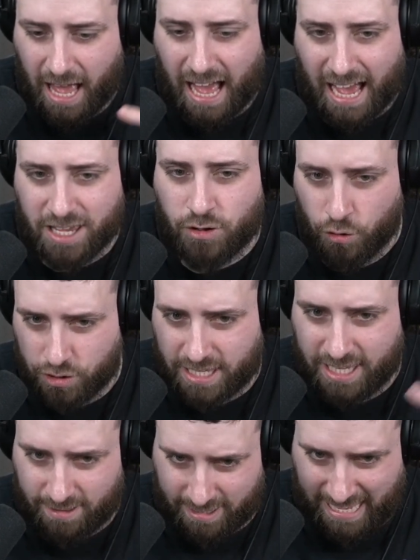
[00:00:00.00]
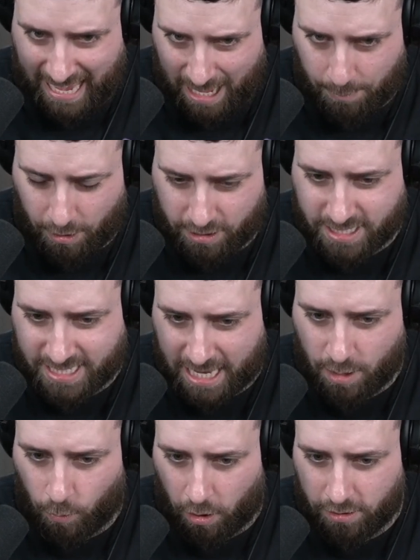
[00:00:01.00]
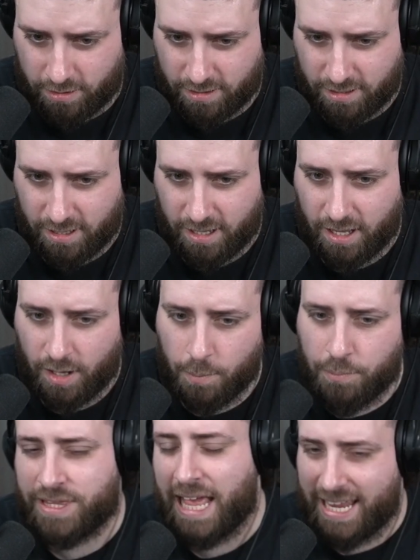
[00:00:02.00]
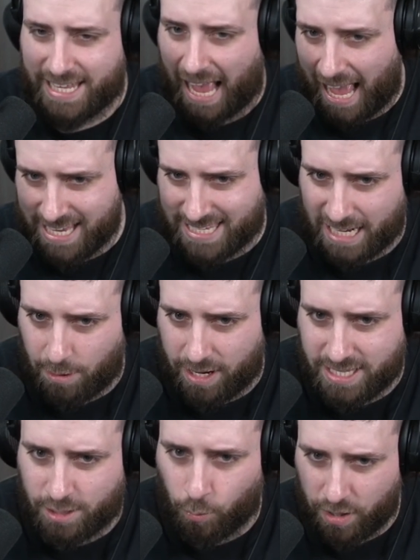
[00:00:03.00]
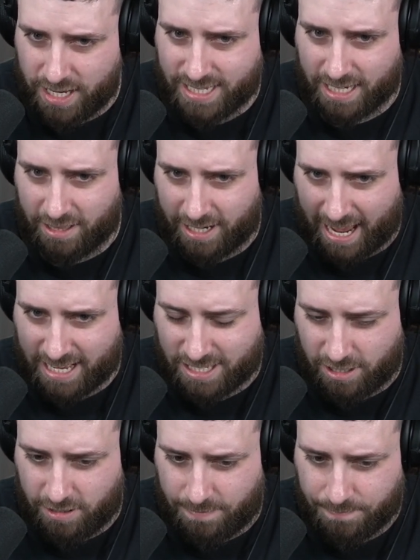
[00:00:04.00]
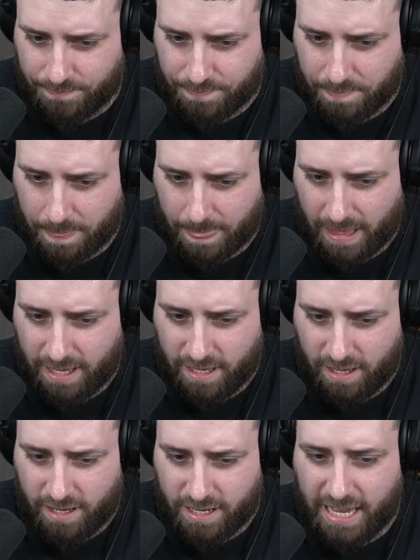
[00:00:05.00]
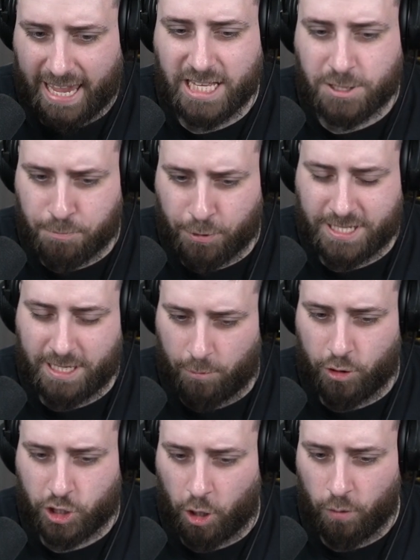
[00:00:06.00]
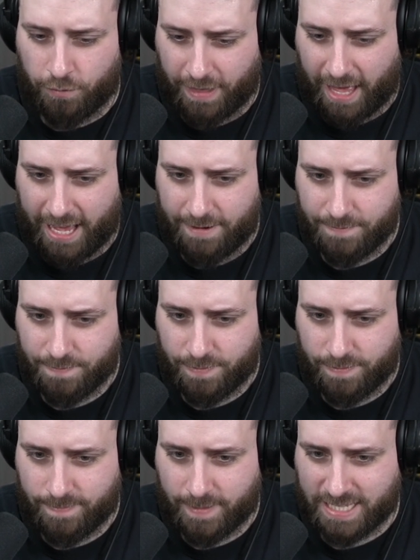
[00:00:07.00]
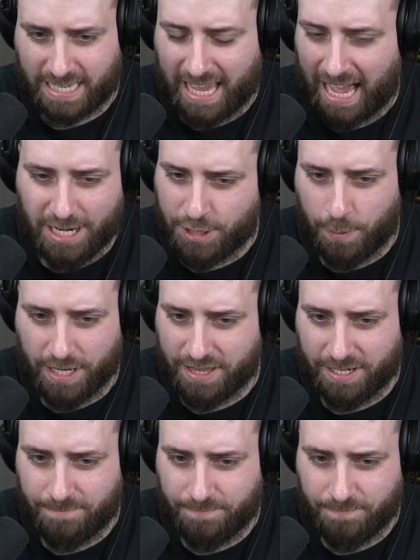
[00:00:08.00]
I could kill the Arbok to take 1, but then he dies anyway to the Weezing in the next turn. It's pretty much over there because I can't do anything.